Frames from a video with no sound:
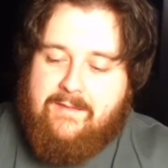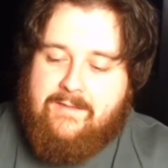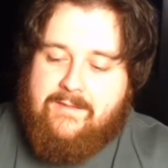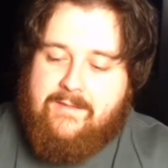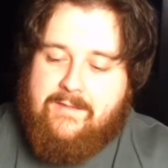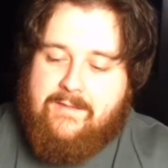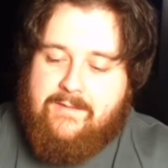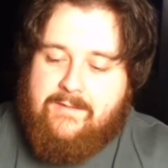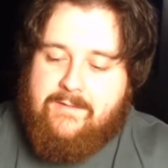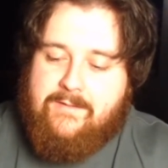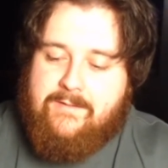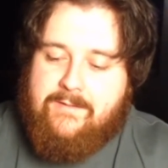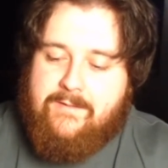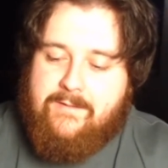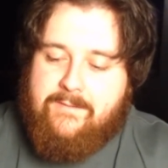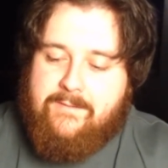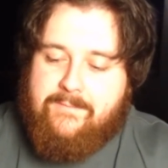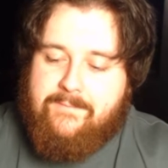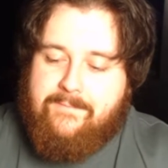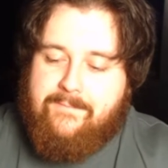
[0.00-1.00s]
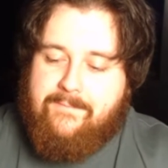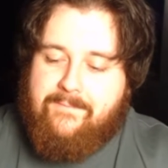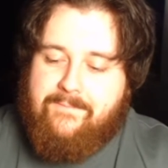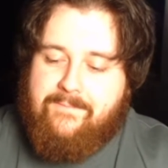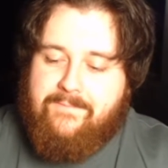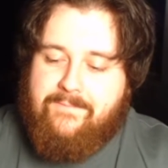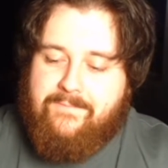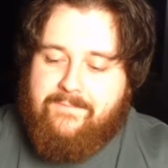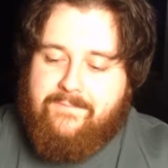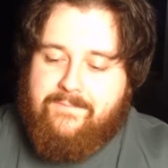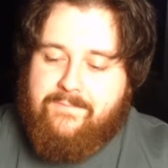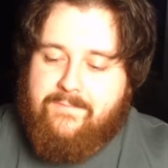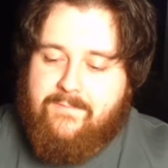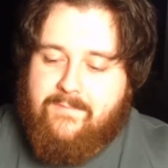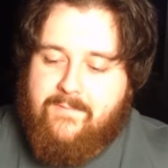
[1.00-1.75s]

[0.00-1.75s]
(silence)